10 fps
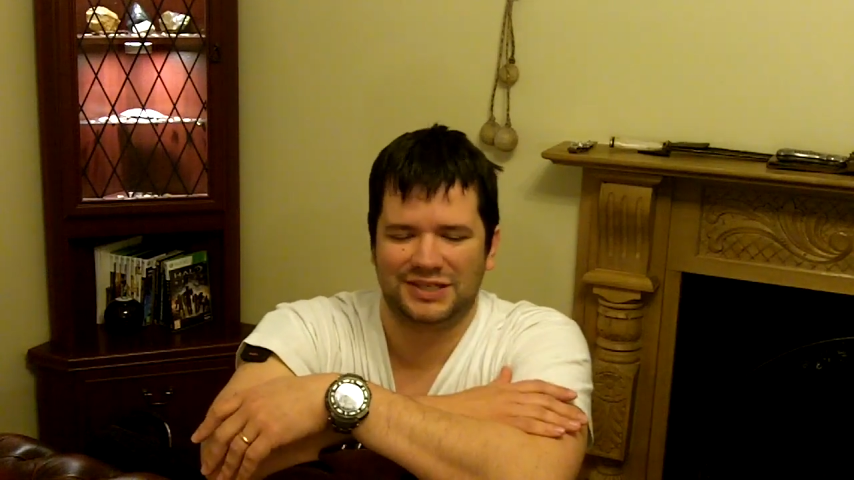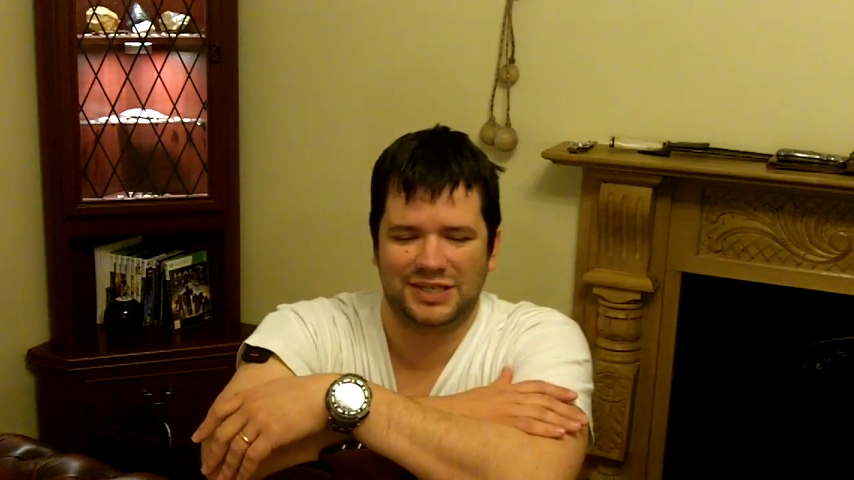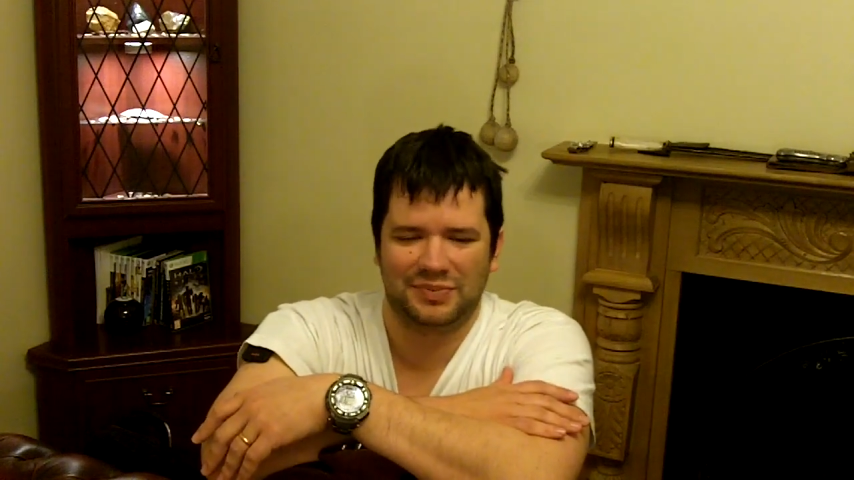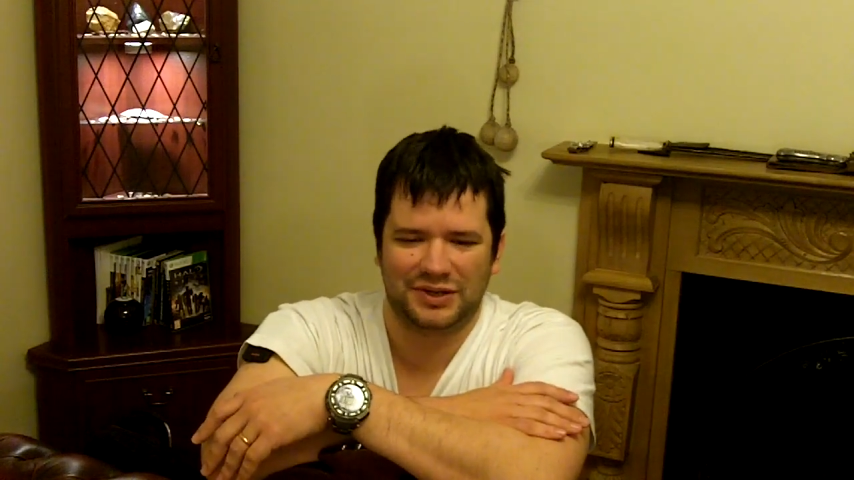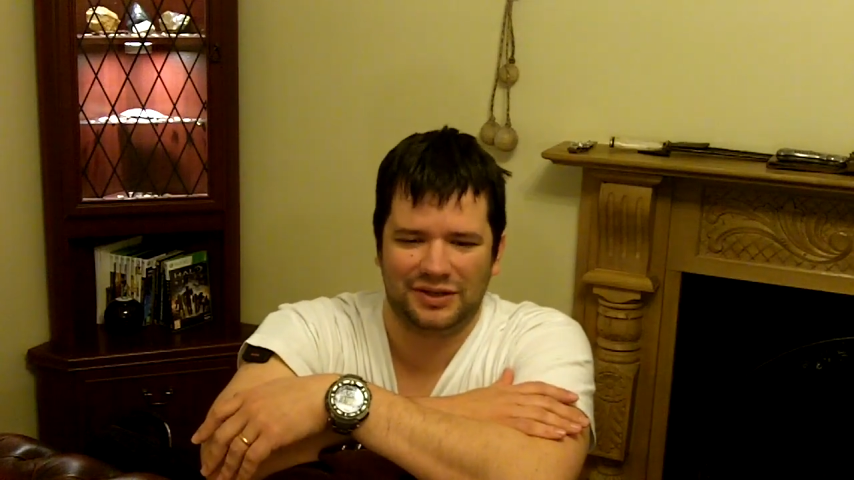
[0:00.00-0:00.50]

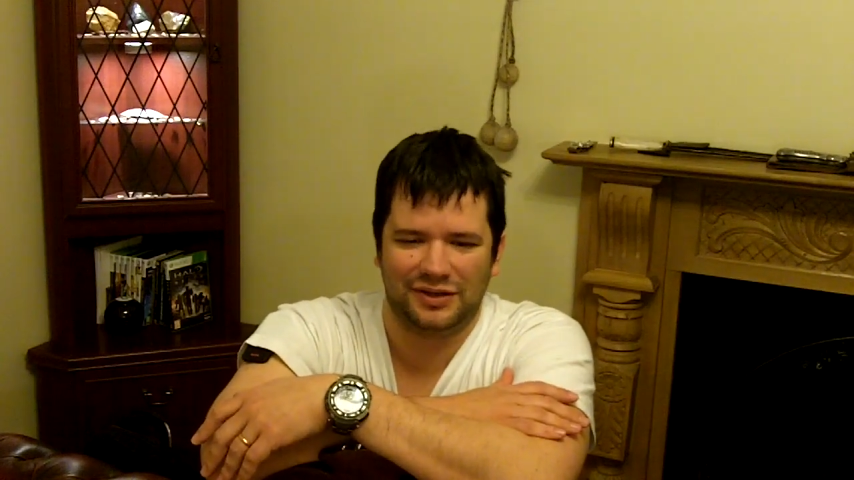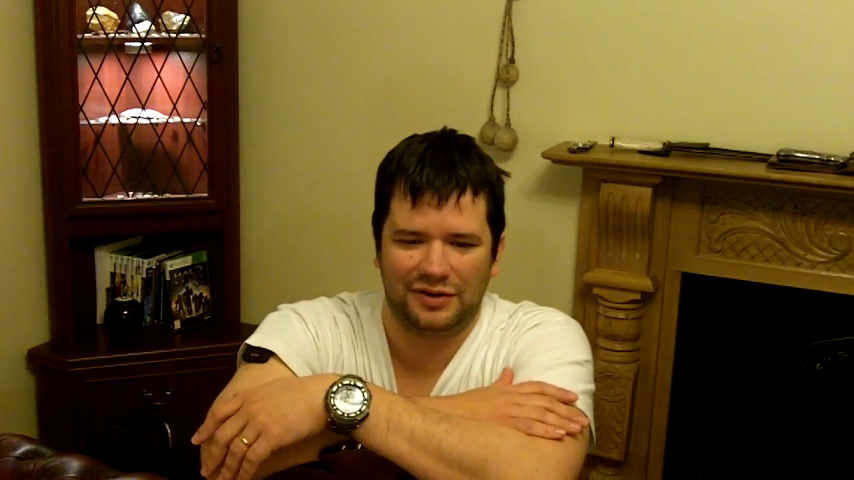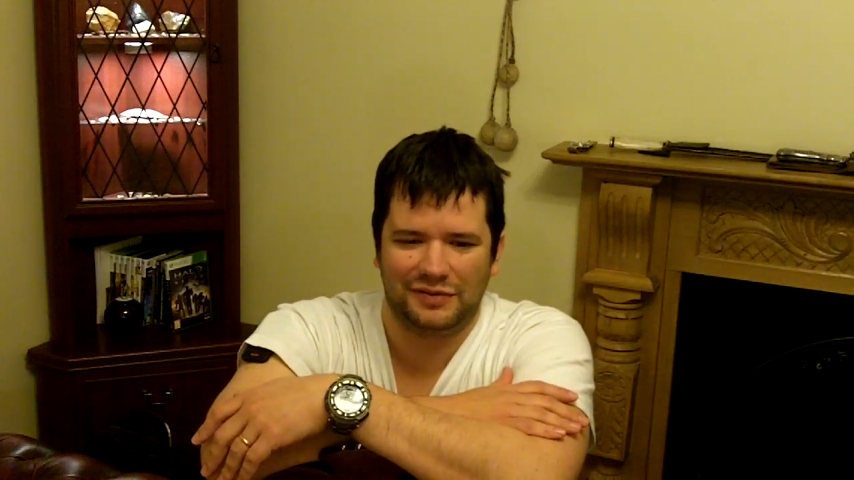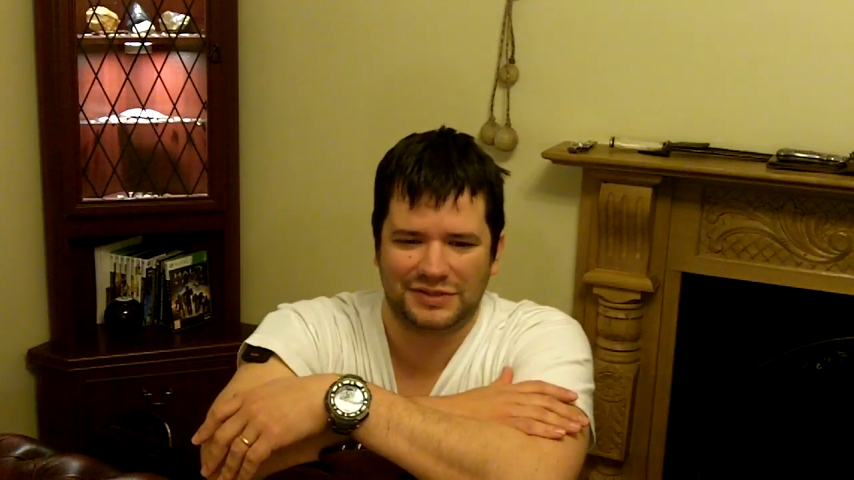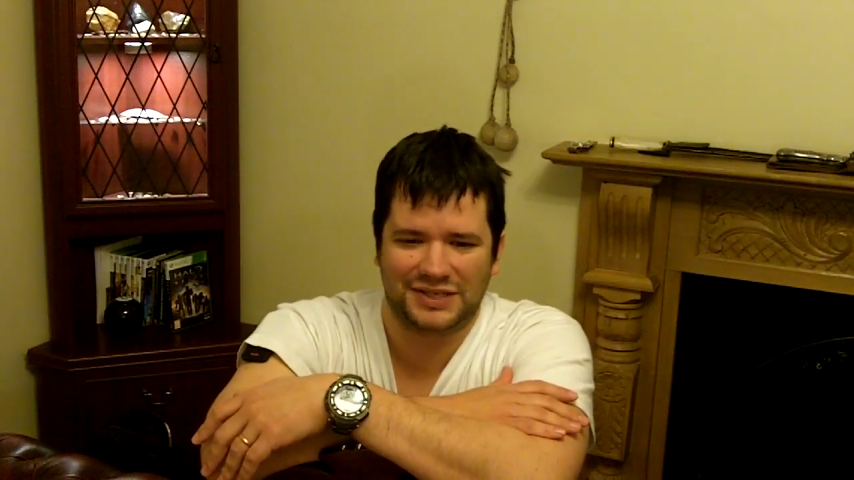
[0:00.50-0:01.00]
typical
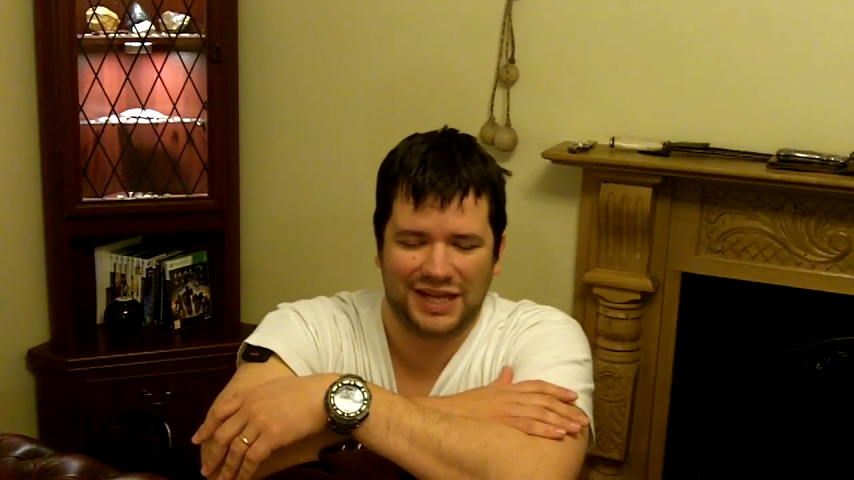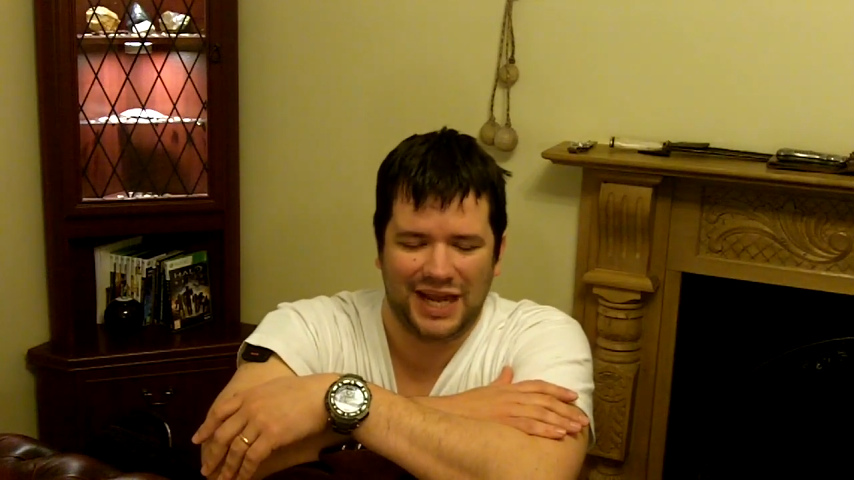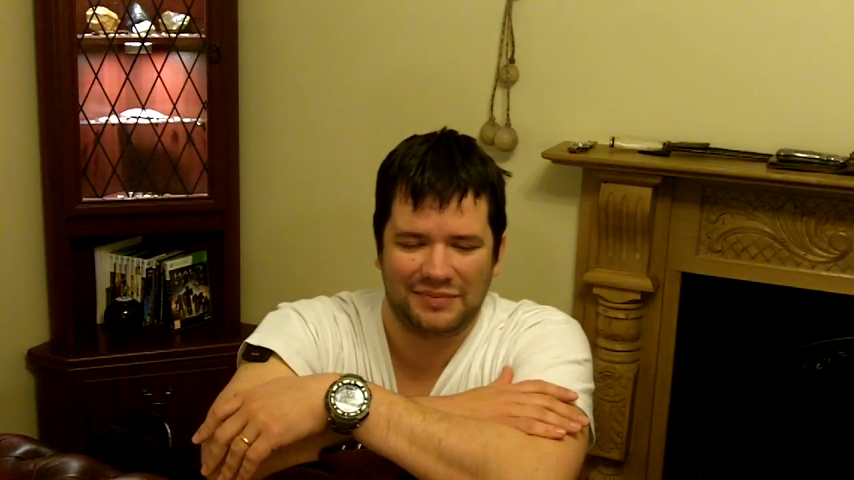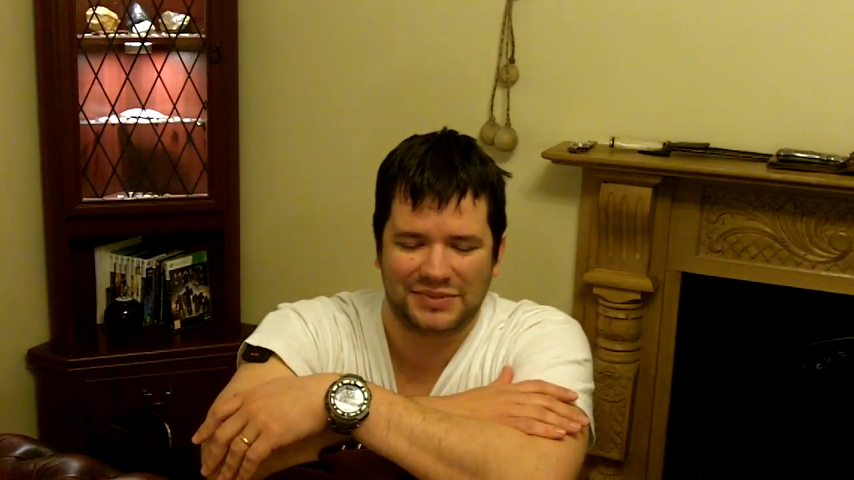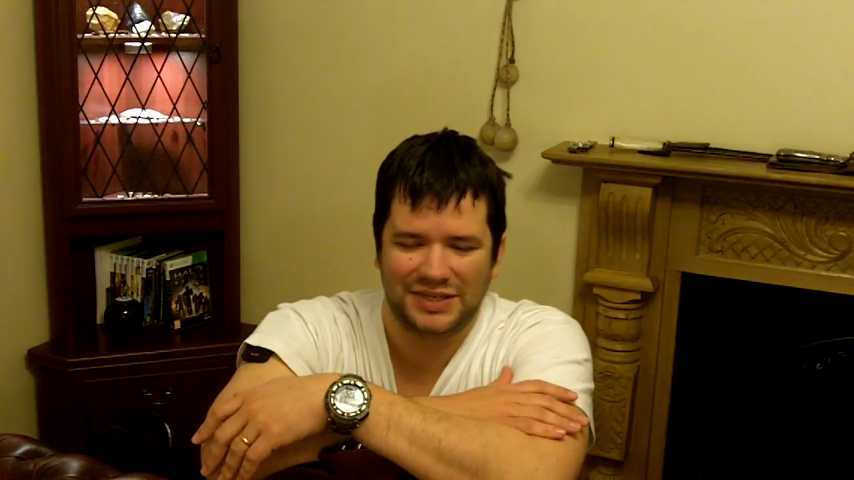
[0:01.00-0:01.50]
of, of
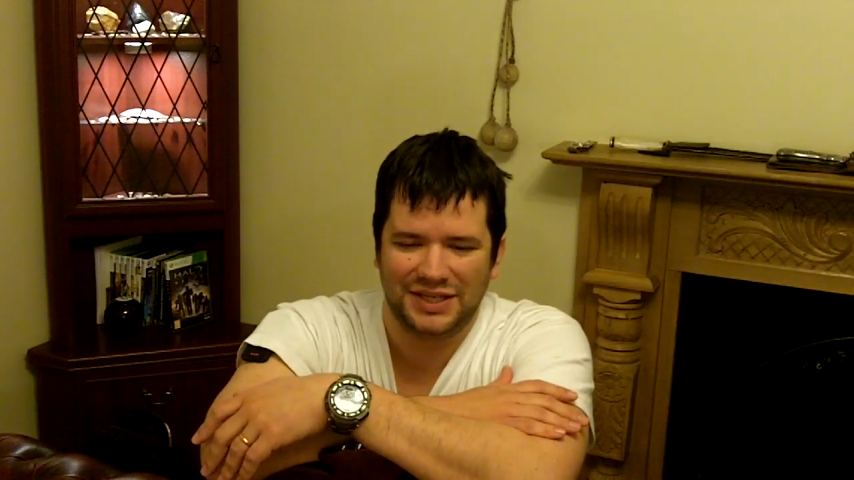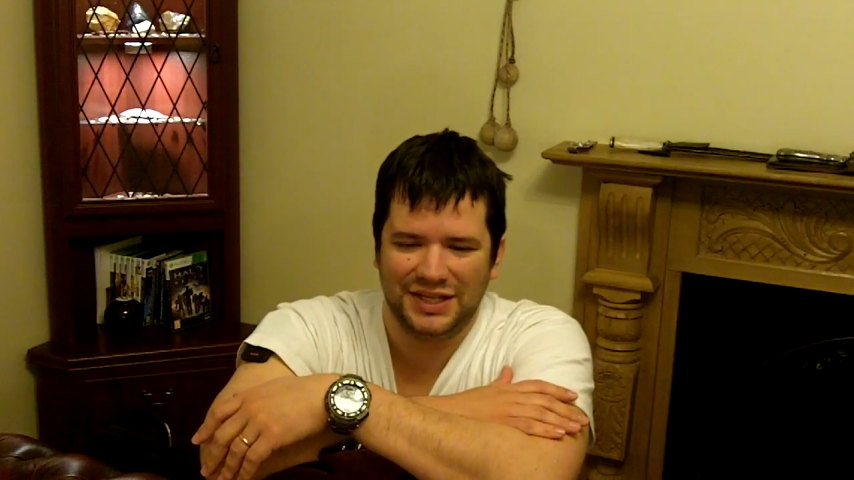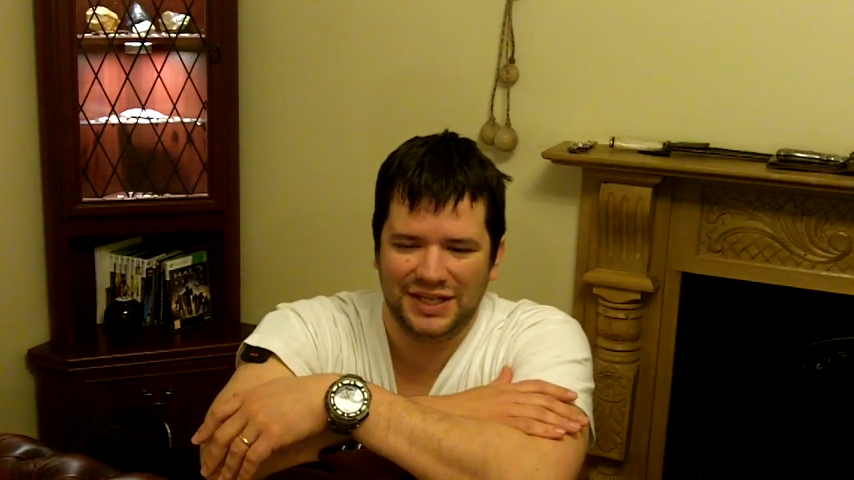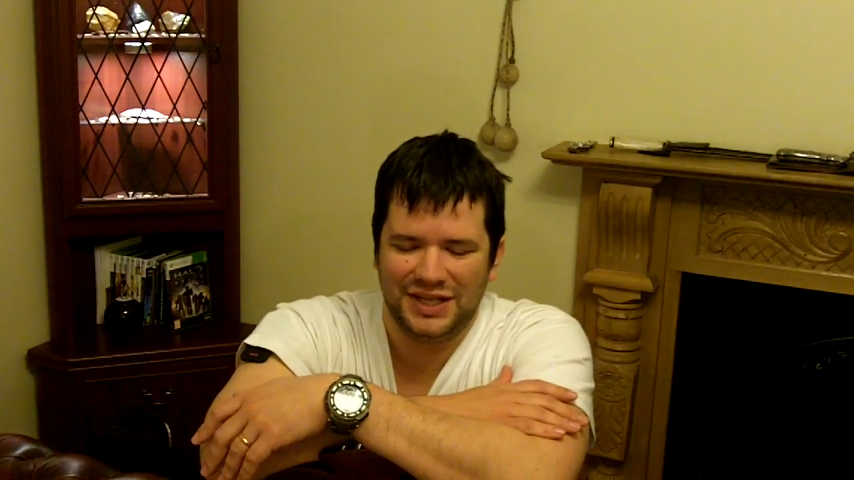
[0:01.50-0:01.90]
scams.